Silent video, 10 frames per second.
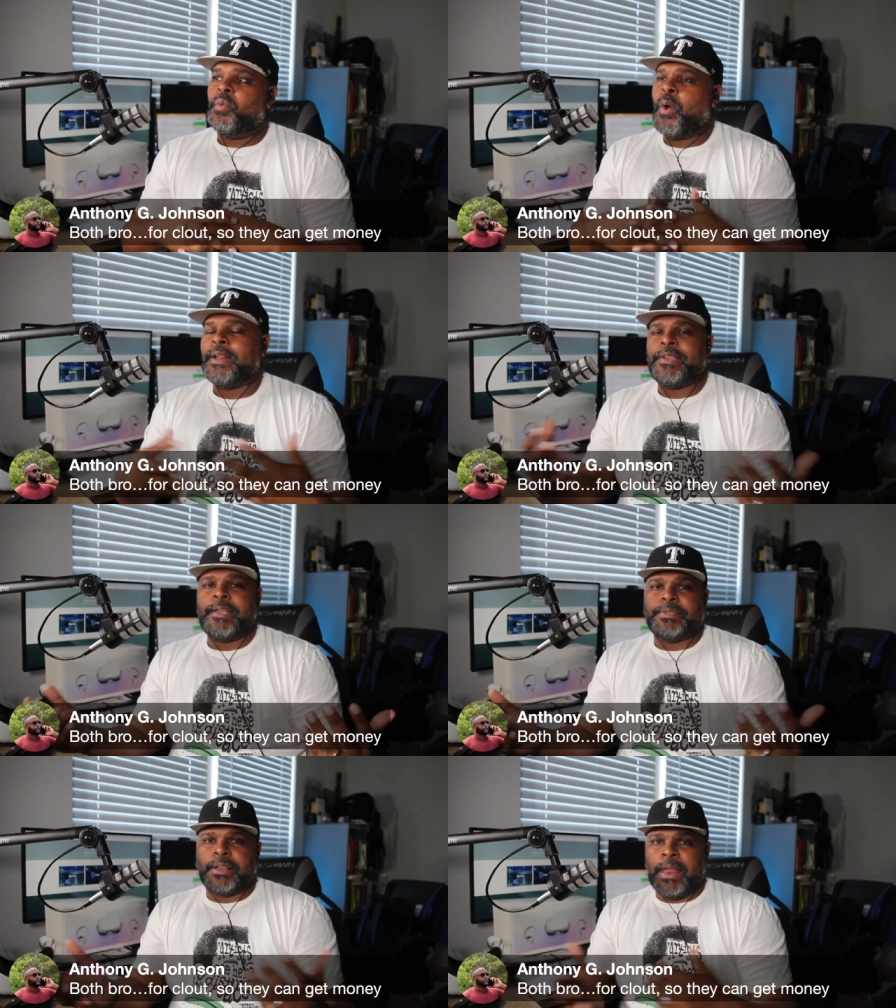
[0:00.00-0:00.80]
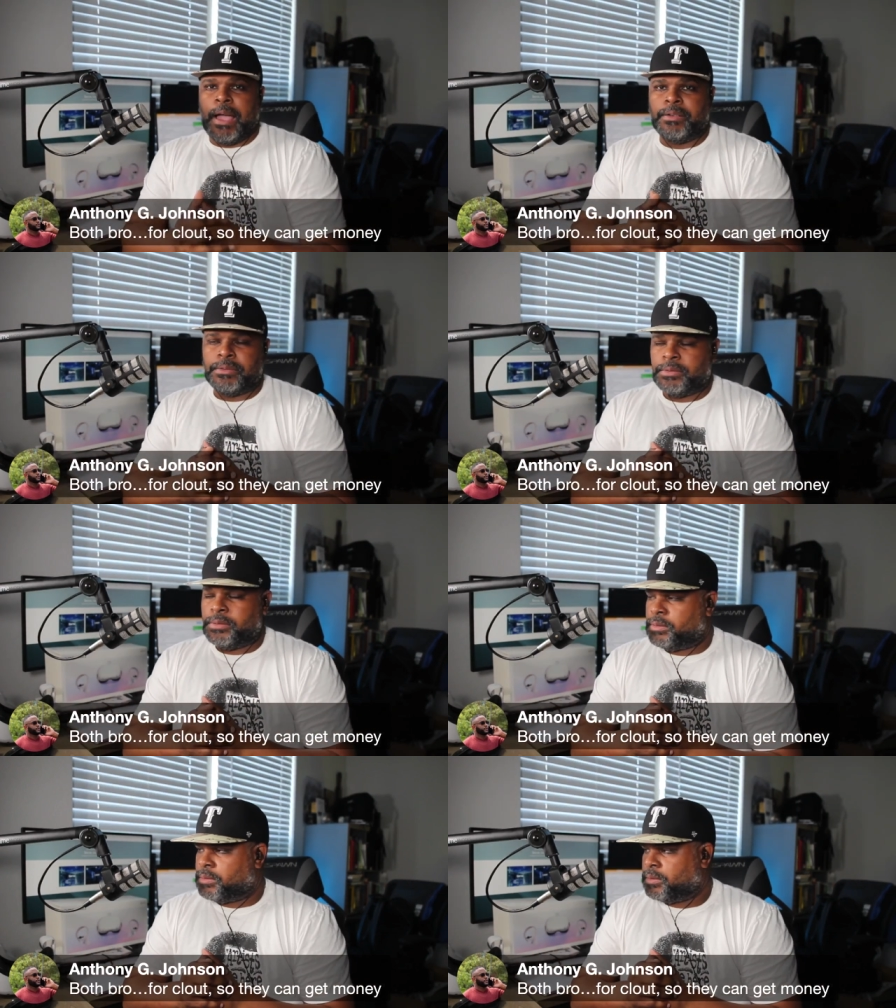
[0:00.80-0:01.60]
Why chase the clout?
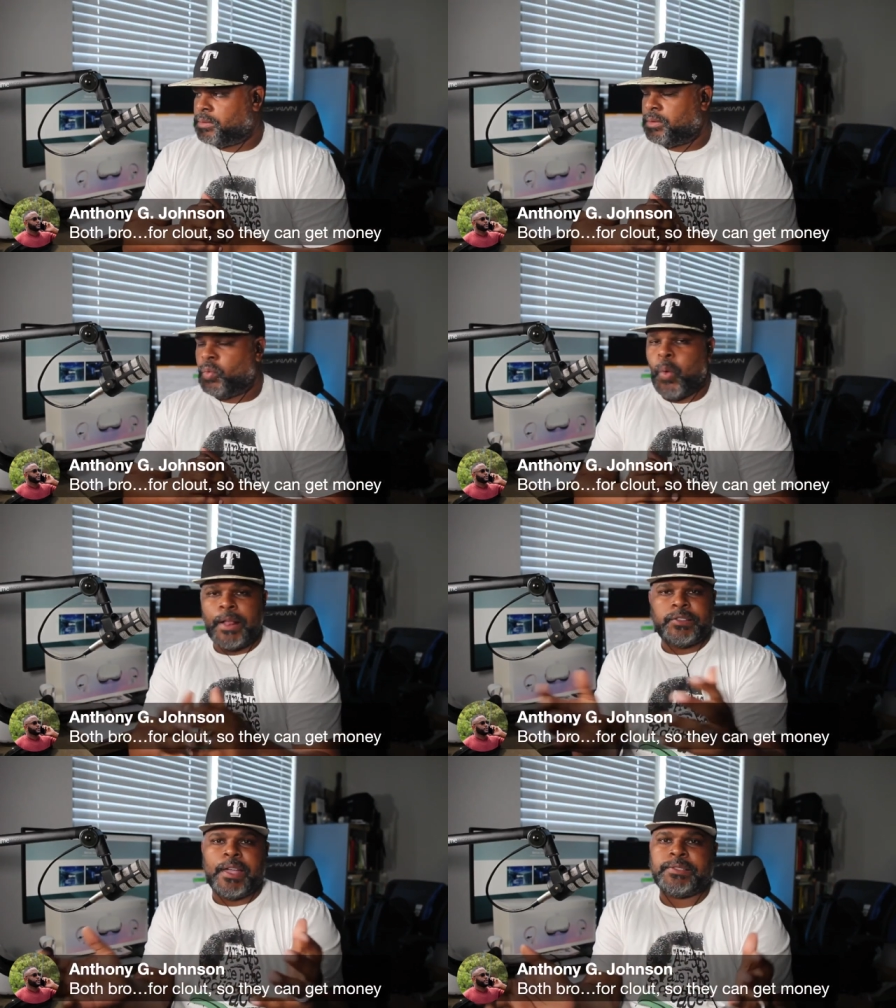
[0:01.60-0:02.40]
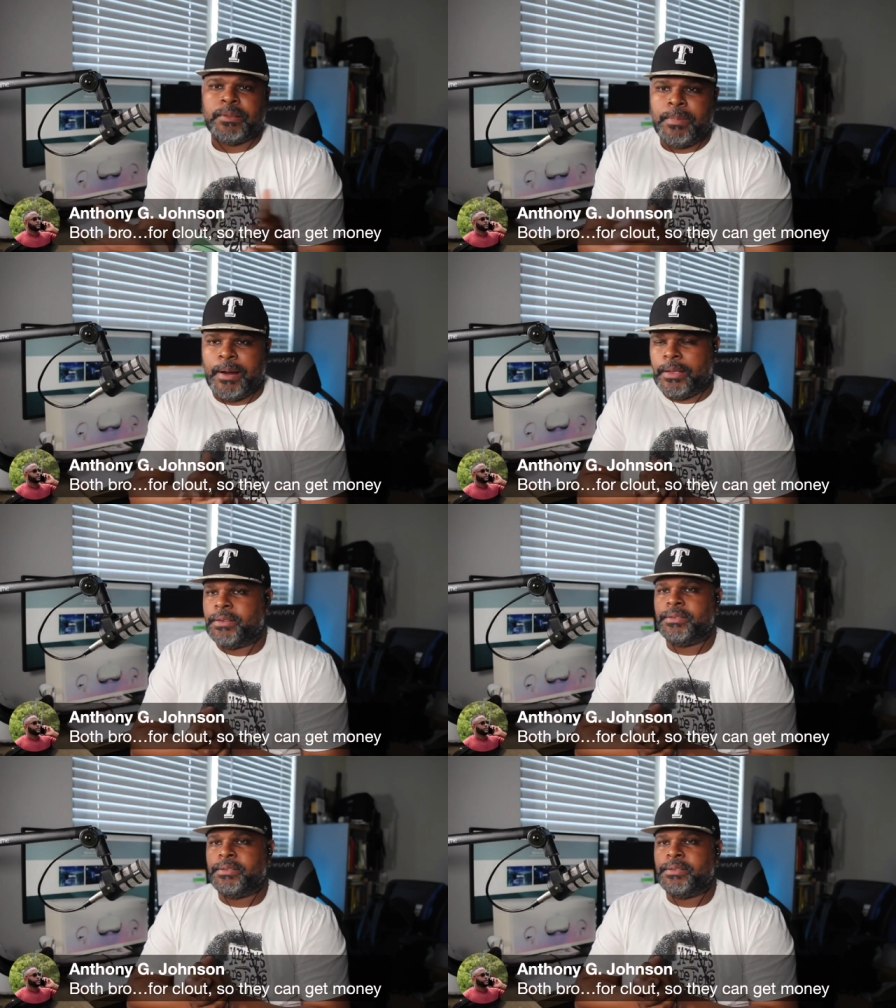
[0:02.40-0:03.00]
Why chase the money?